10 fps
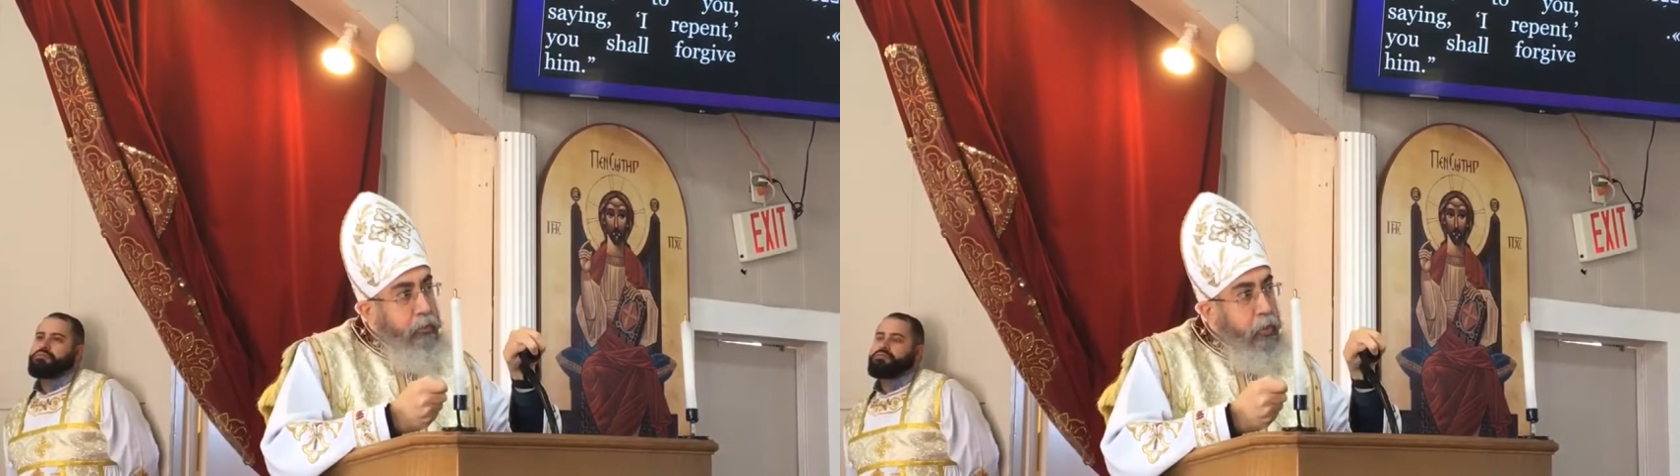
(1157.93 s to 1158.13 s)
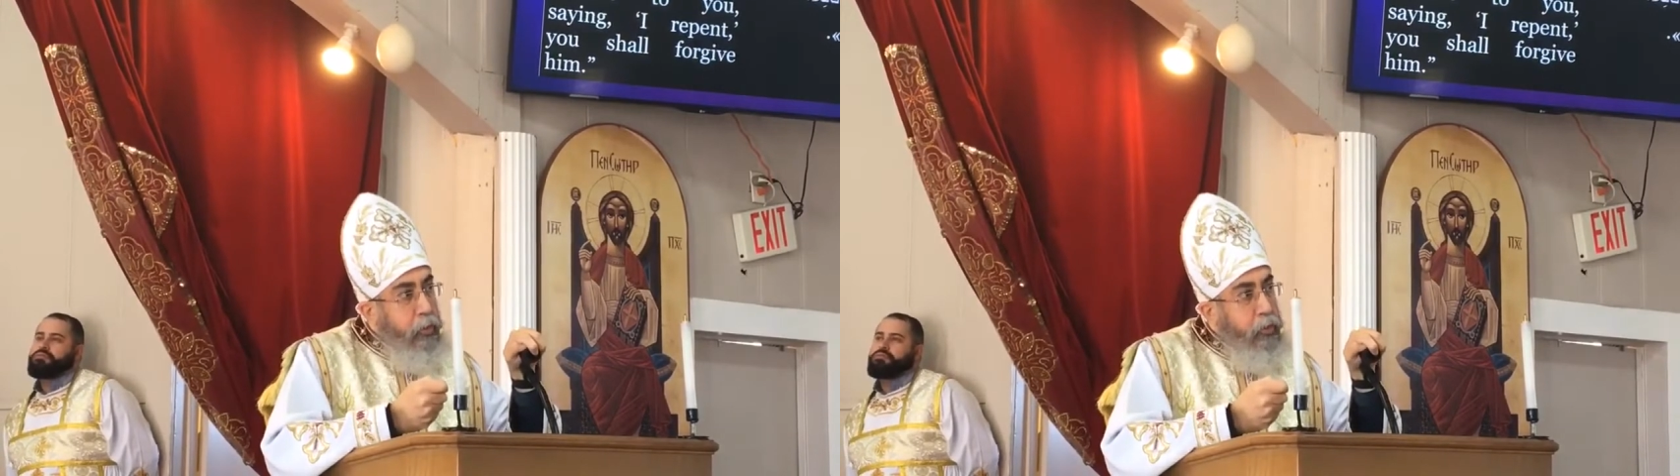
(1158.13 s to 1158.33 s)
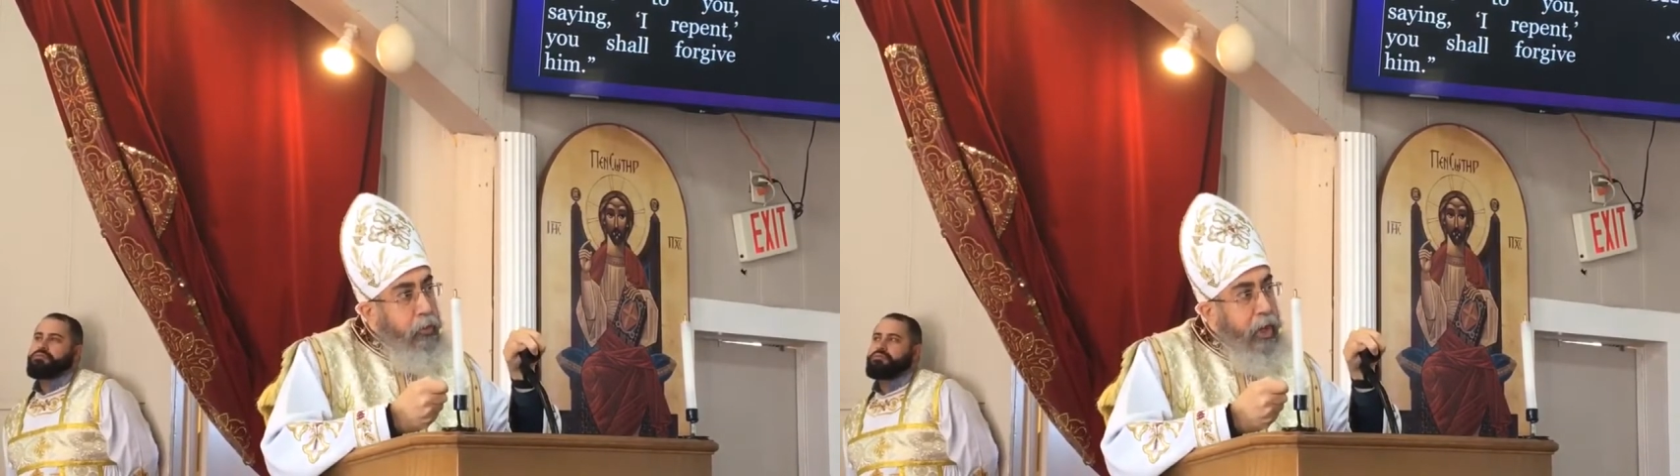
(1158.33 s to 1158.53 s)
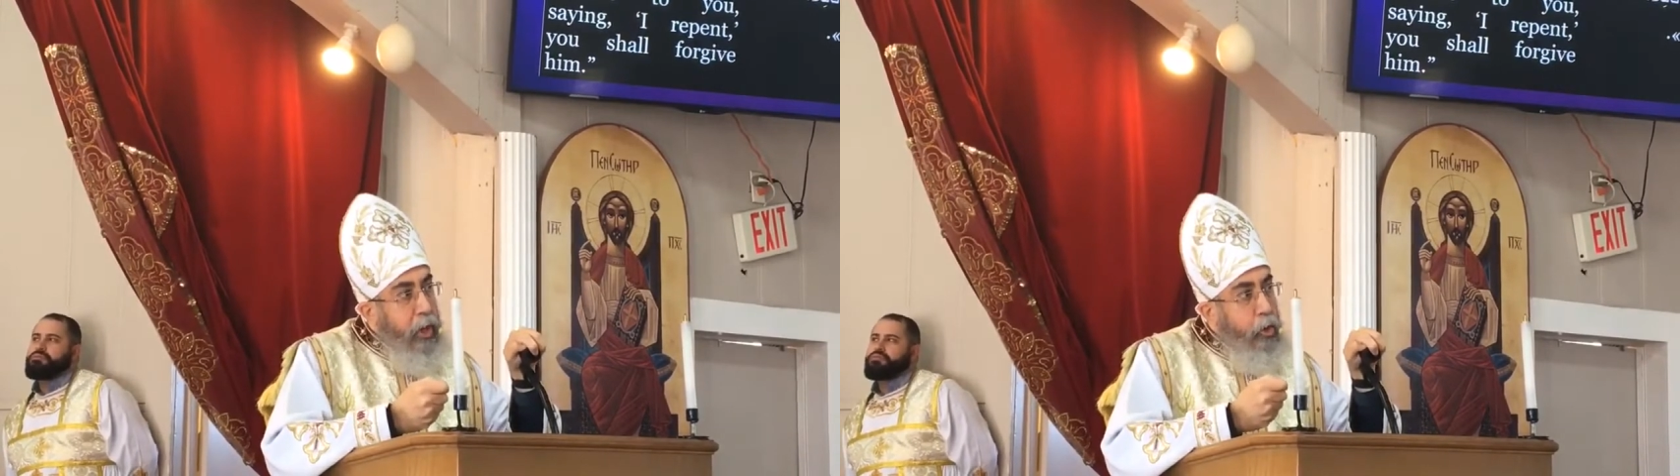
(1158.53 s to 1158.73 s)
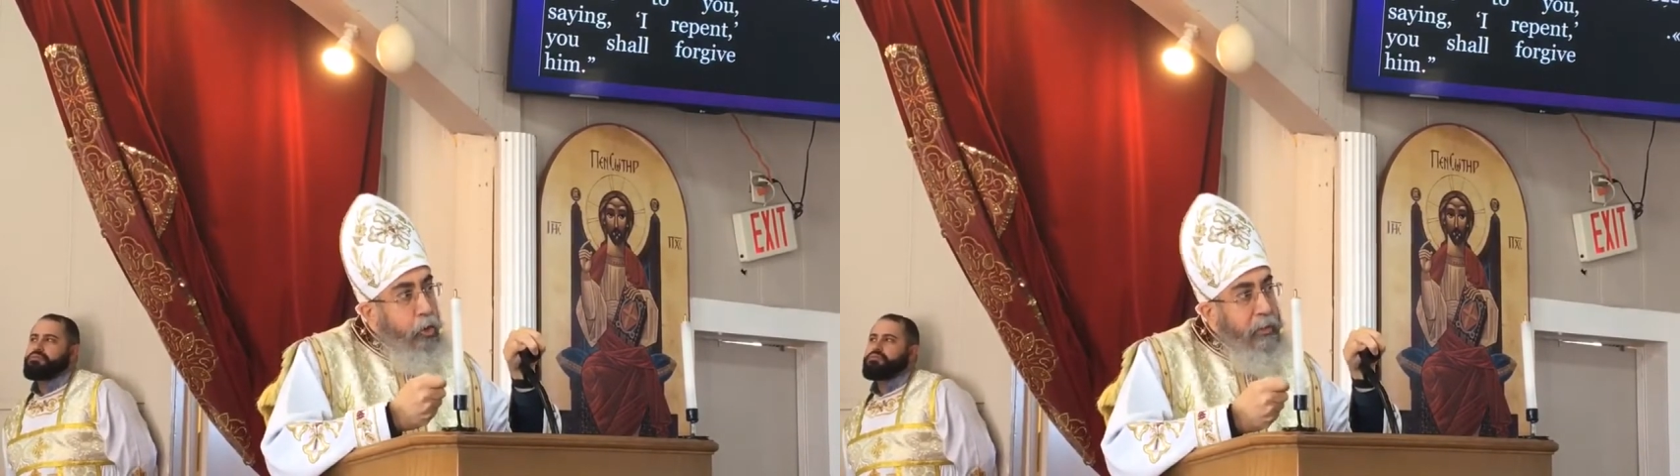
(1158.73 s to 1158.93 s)
If you go to
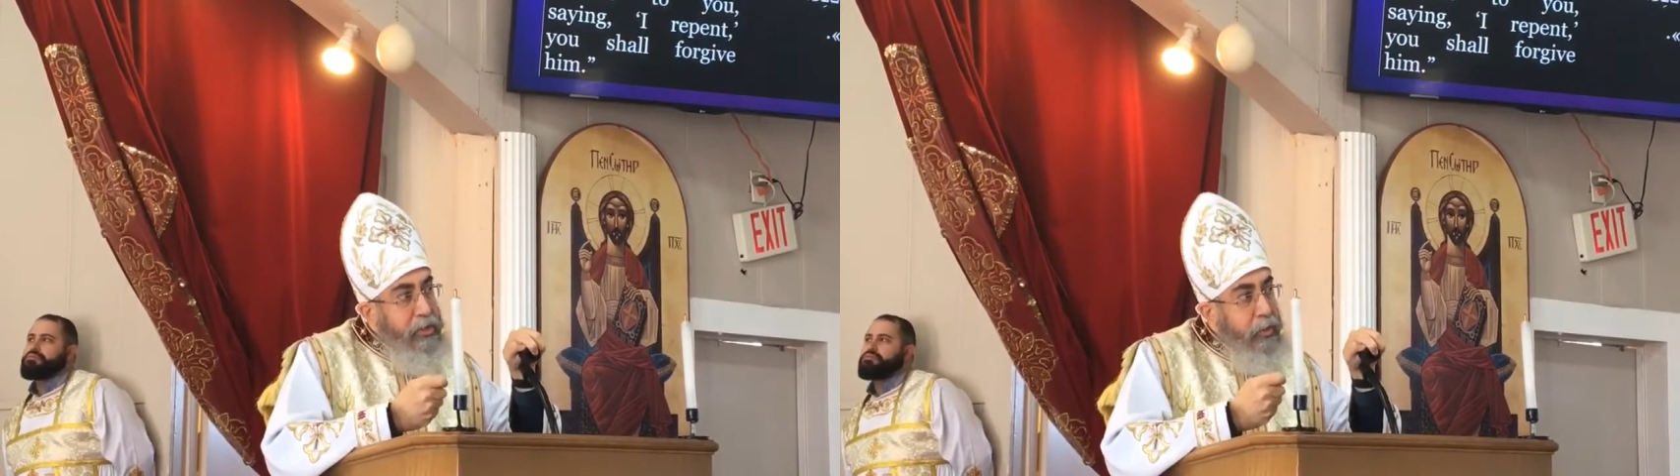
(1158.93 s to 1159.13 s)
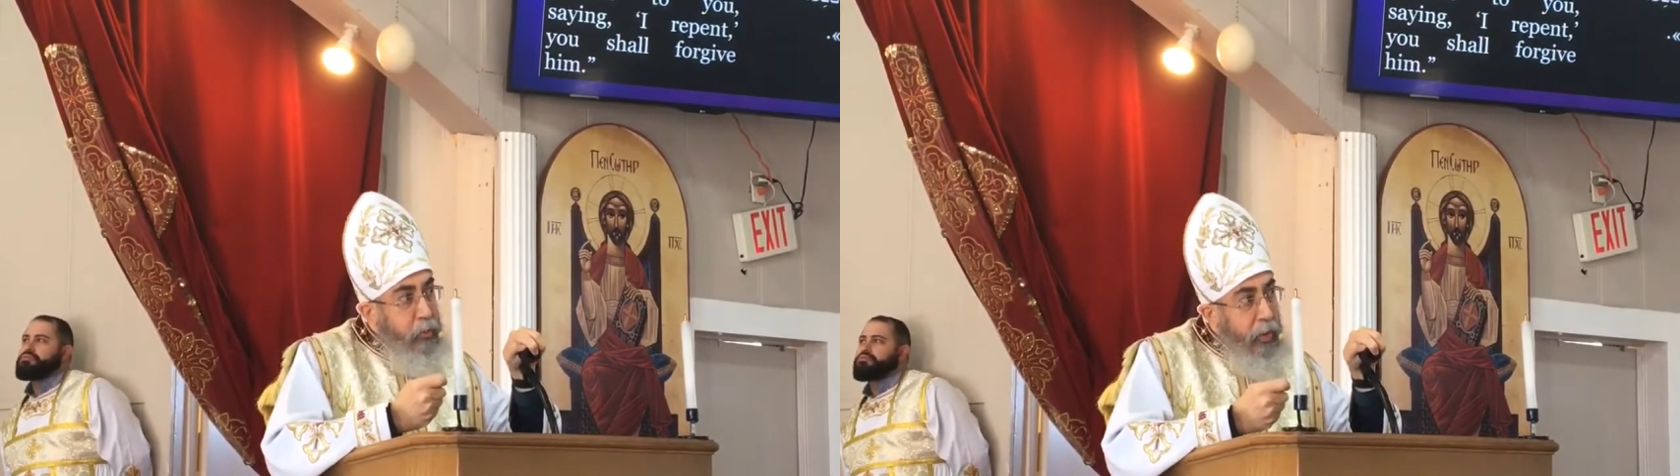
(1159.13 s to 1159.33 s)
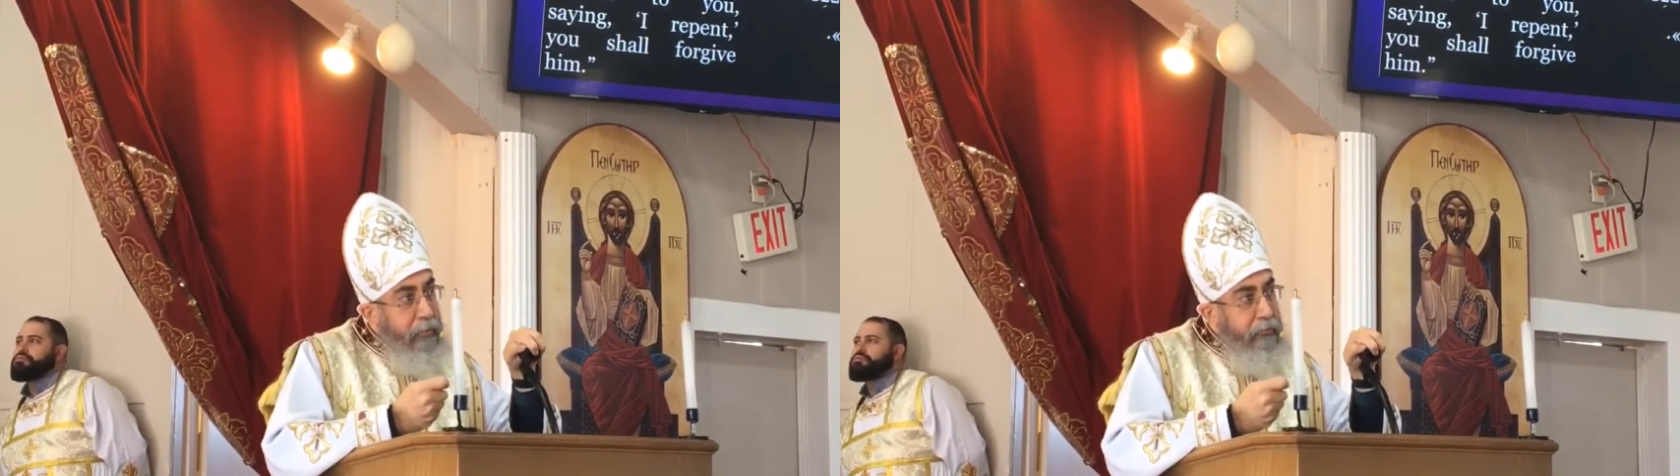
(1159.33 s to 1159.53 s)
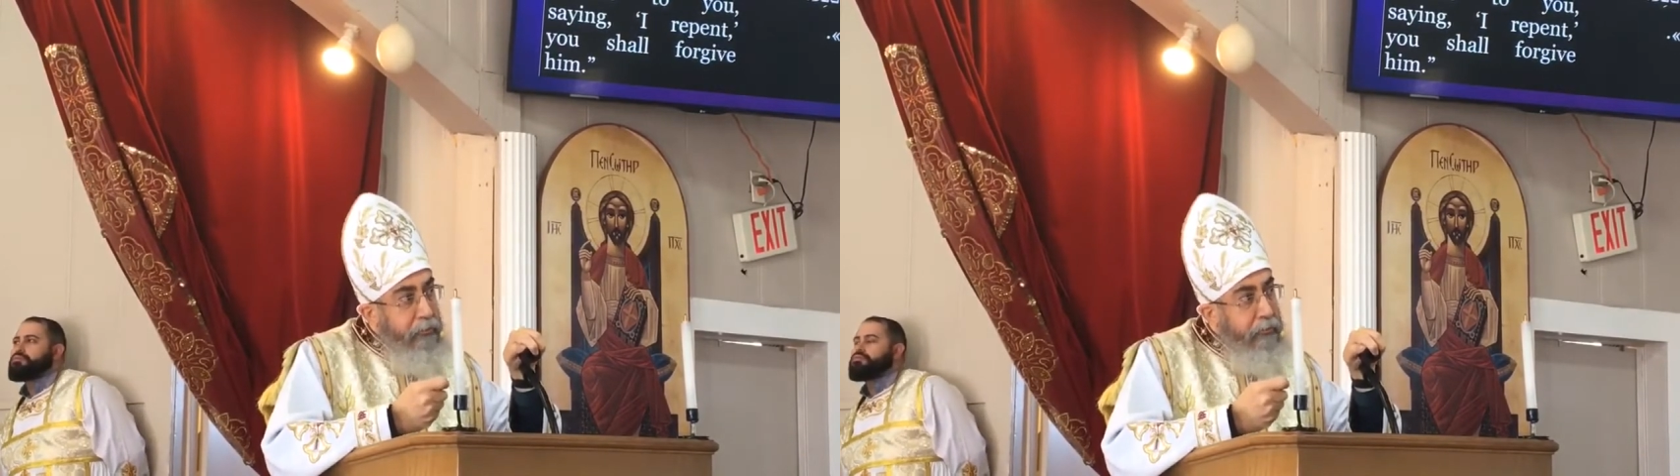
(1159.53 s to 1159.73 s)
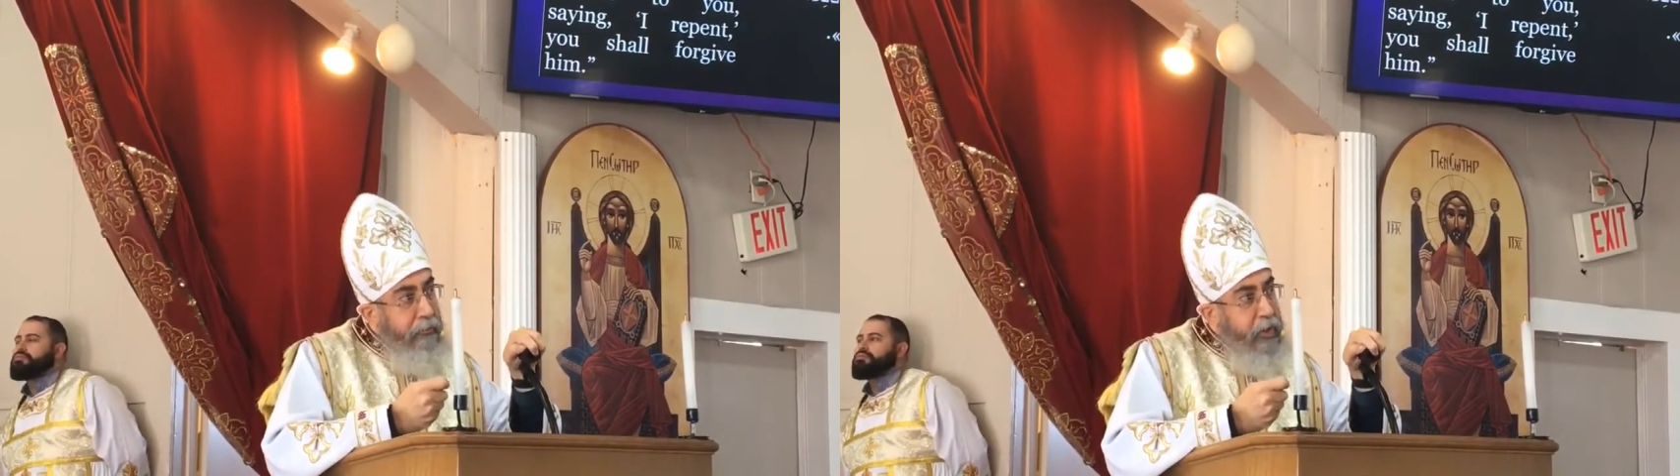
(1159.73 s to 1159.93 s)
the Romans 12,
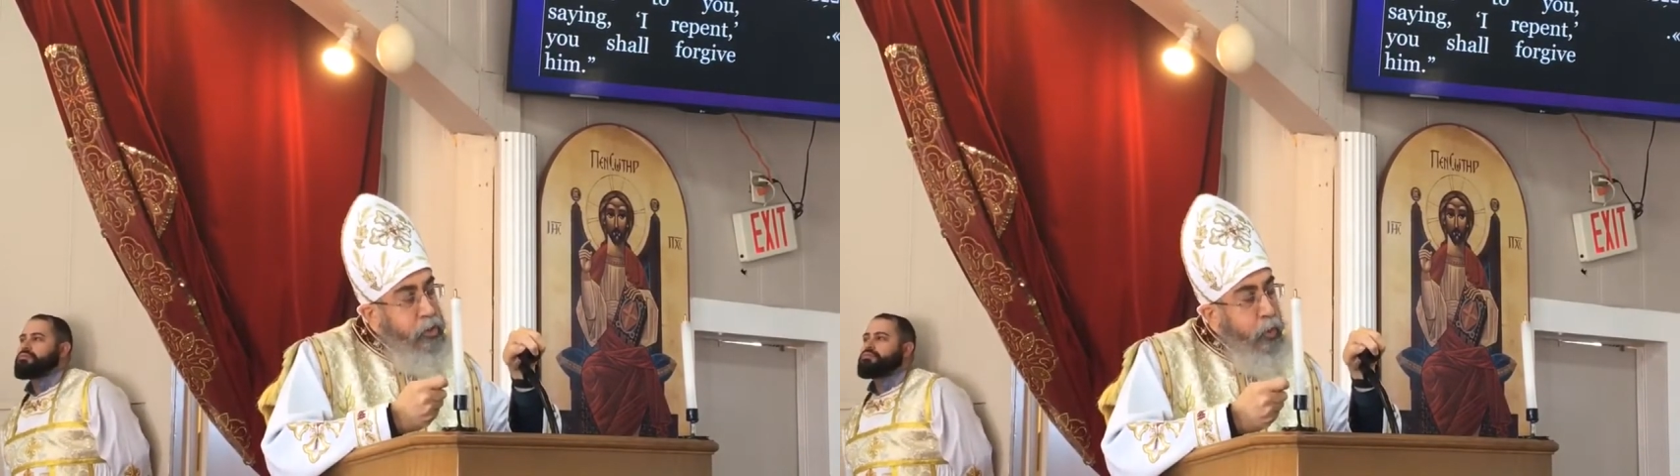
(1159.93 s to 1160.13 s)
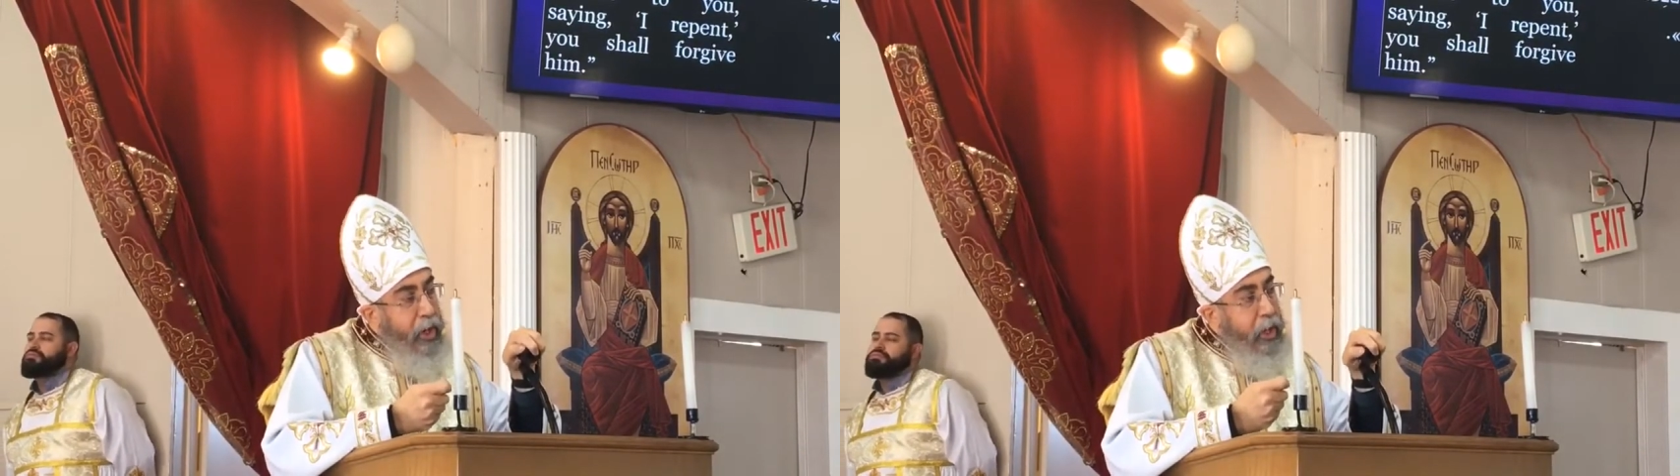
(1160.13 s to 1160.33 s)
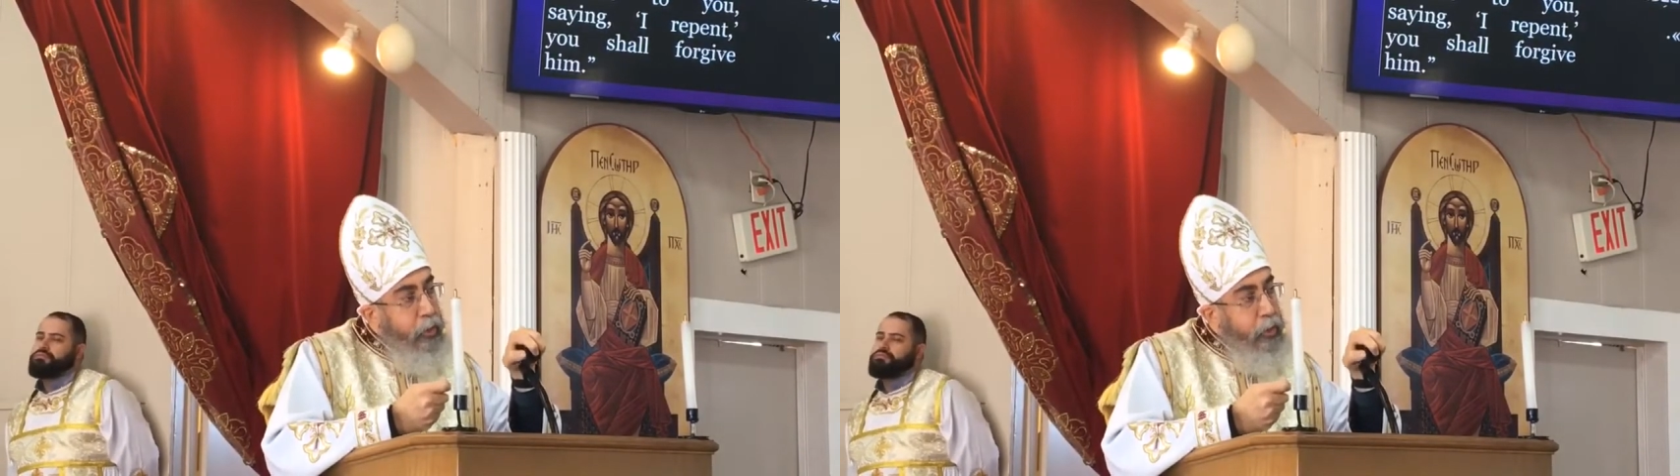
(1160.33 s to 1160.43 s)
verse 1